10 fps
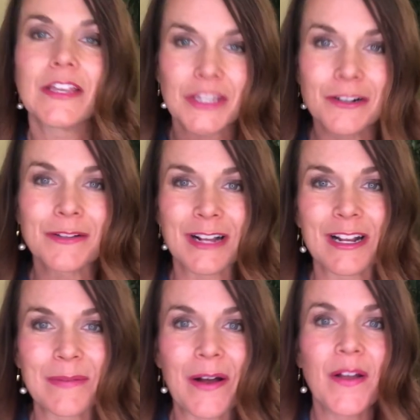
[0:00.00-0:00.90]
You know what I'm
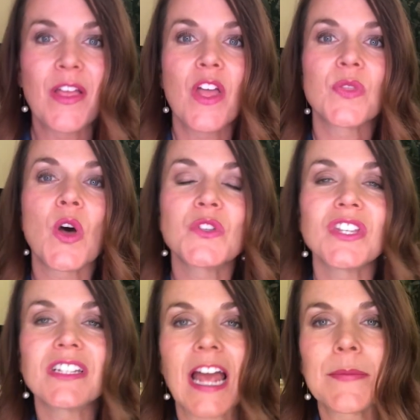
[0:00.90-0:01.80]
talking about? Those
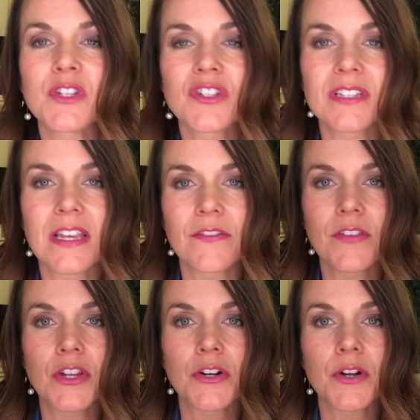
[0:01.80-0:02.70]
are the times you just
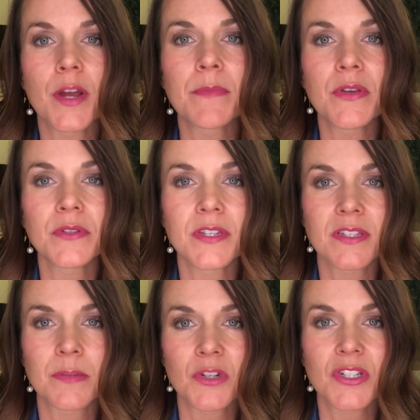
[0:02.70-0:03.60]
give your immune
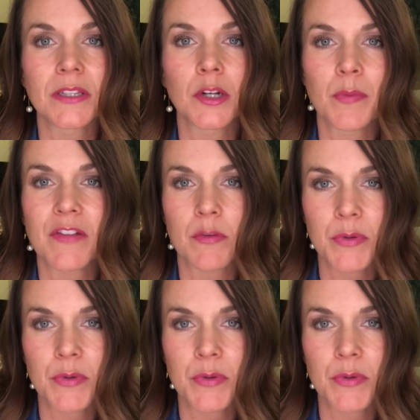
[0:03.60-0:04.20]
system just a little bit of a